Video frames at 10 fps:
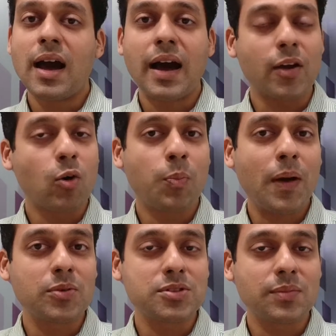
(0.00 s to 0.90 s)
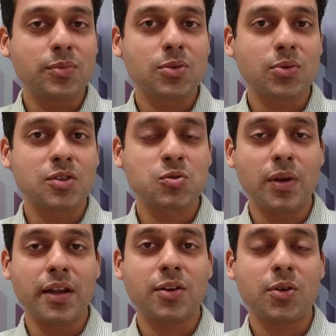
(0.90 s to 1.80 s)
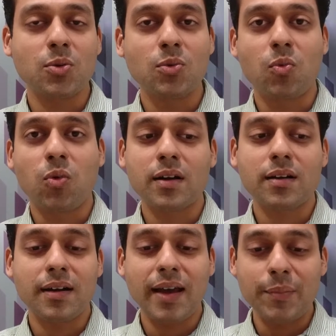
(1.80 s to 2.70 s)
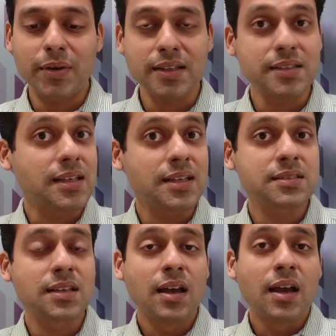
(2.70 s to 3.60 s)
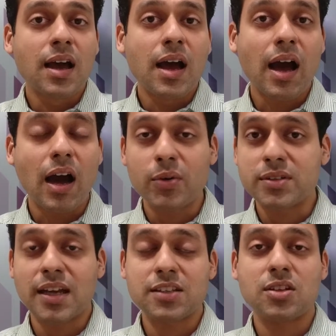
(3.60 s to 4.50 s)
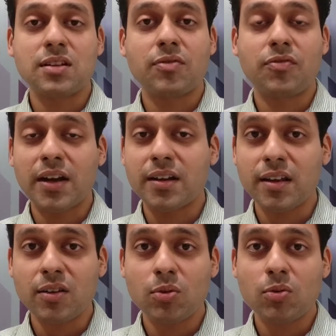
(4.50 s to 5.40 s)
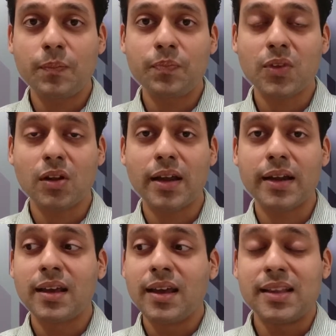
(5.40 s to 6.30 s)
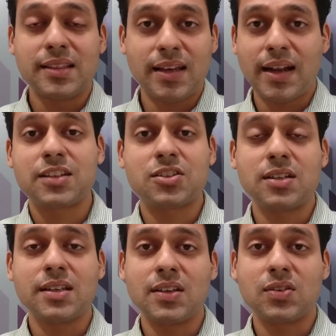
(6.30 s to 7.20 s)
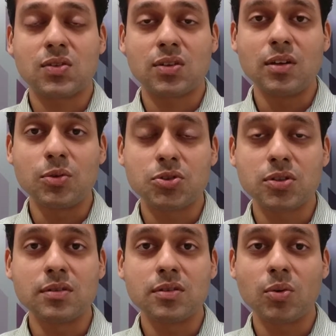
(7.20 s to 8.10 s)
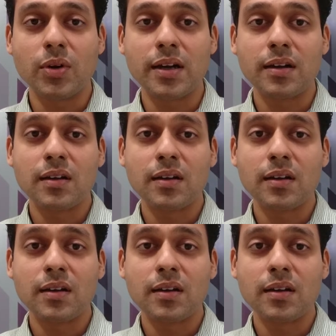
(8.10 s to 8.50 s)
I hope I was able to explain to you what diabetes is, how it's actually affecting you, right? And there actually is a solution to it.